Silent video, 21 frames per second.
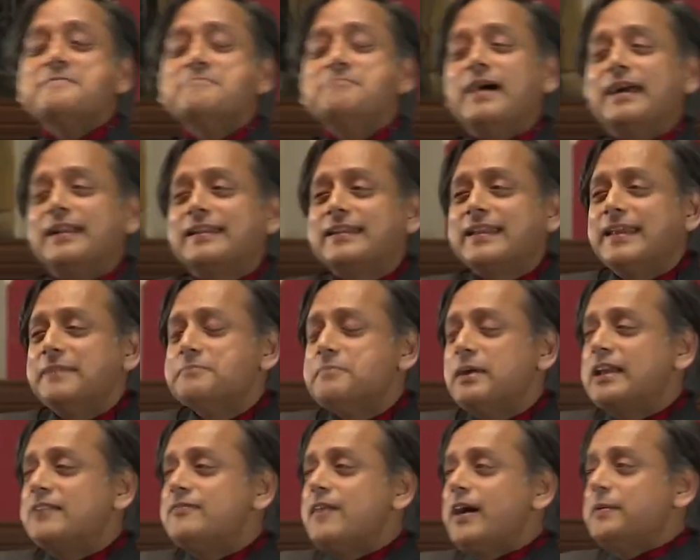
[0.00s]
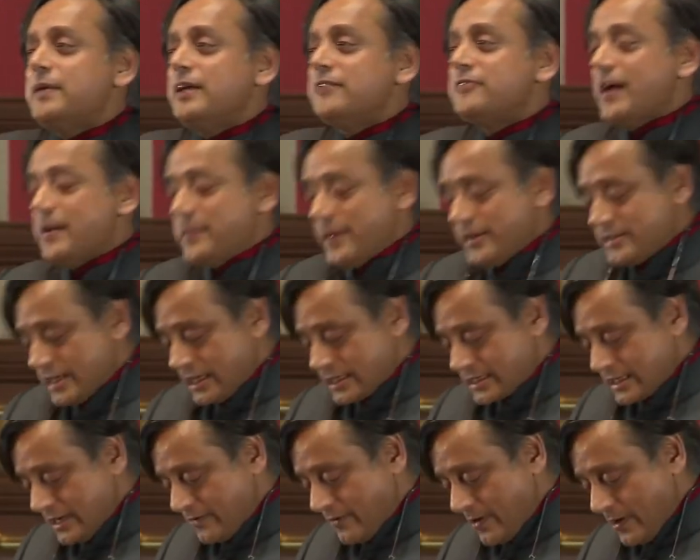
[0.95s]
But if I
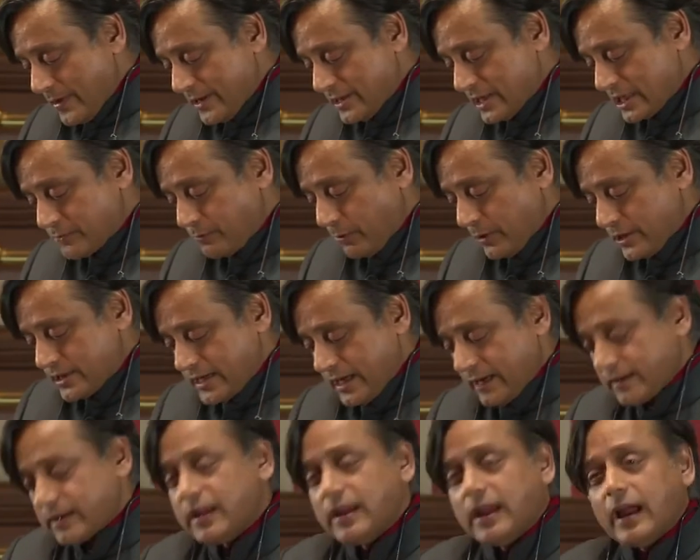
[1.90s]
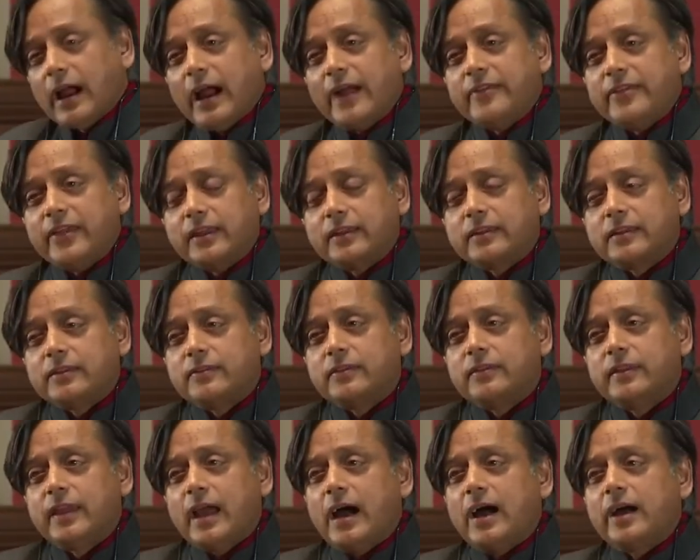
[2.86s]
may just point out, I think
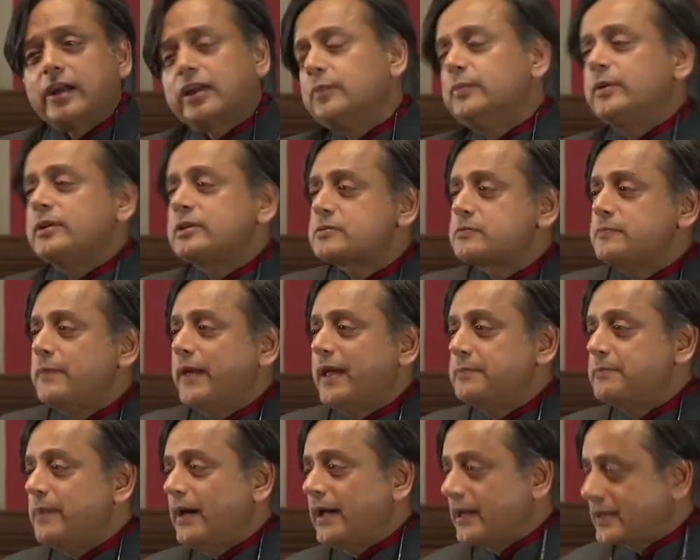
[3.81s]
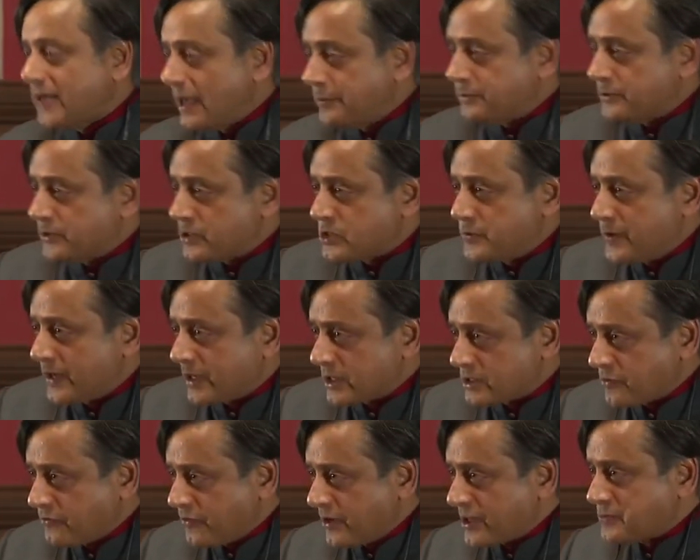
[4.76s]
the argument made by a couple of the
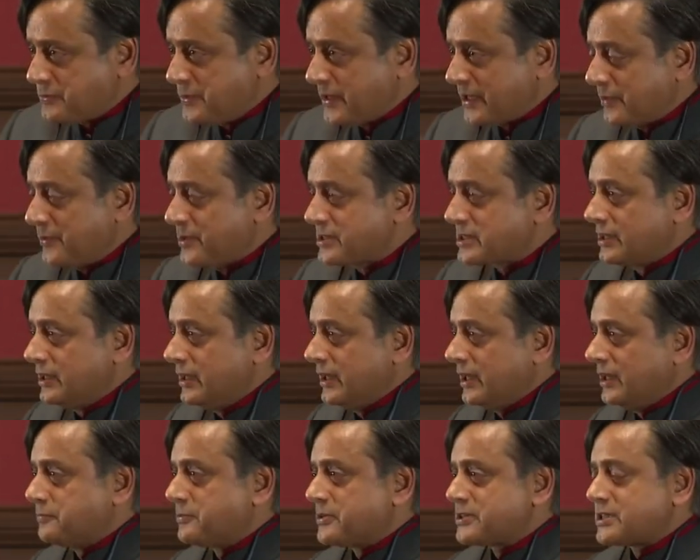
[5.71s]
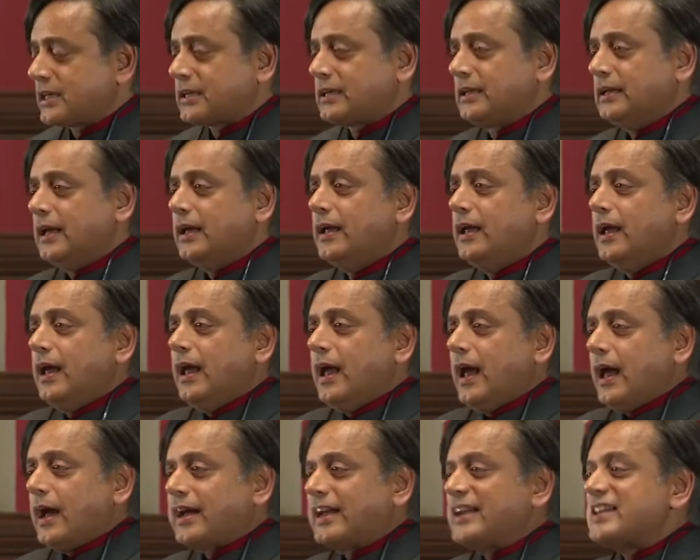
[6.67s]
speakers, the first speaker, Mr. Lee in particular,
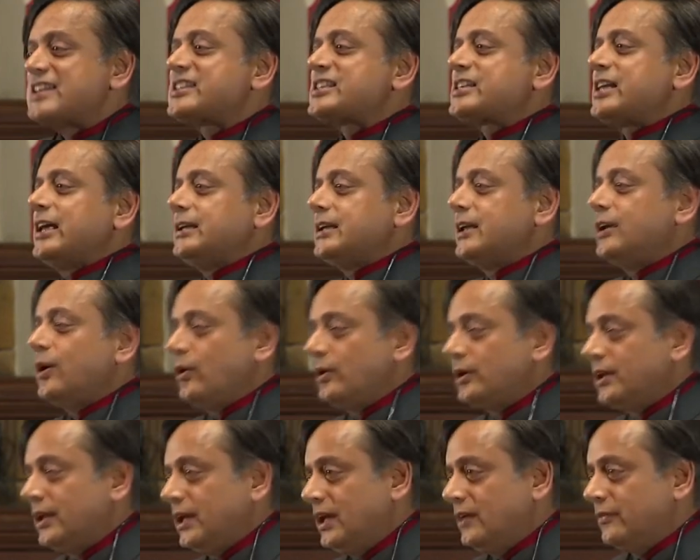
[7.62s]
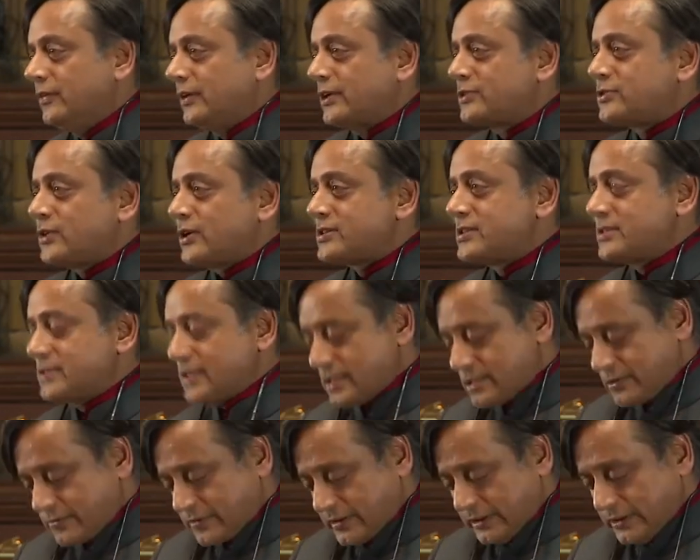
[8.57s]
conceded all the evil
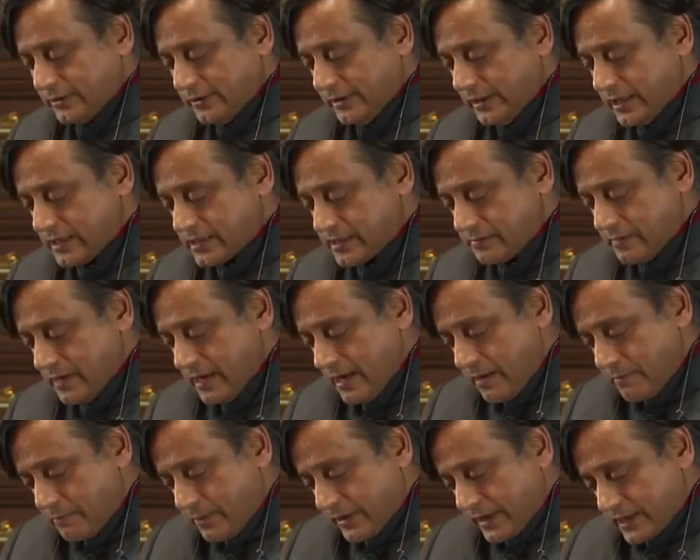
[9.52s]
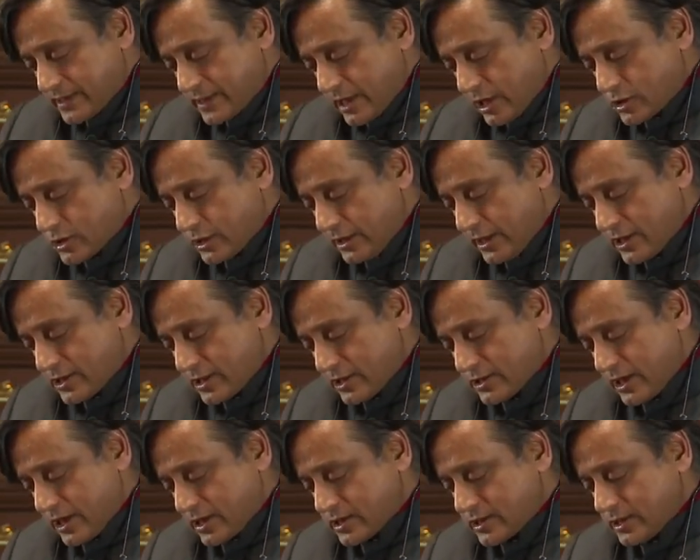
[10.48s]
atrocities of colonialism, but essentially
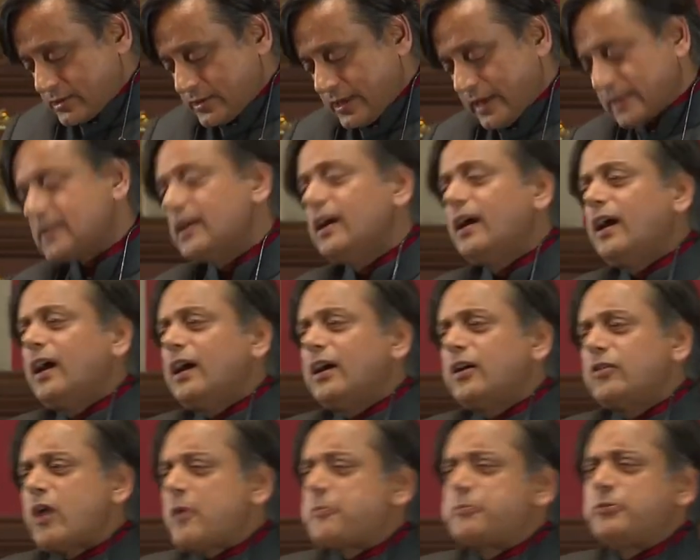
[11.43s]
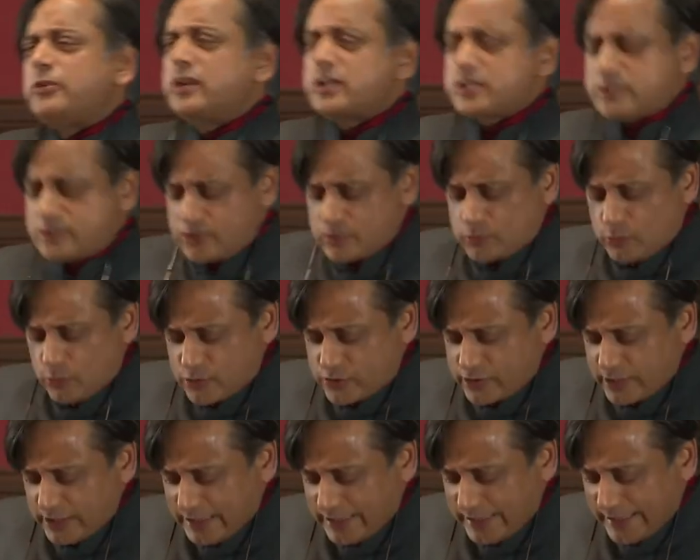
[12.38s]
suggested that reparations won't
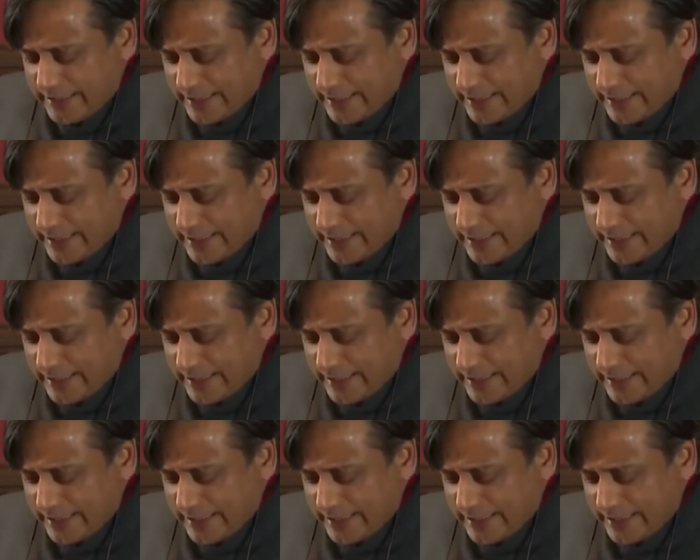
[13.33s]
really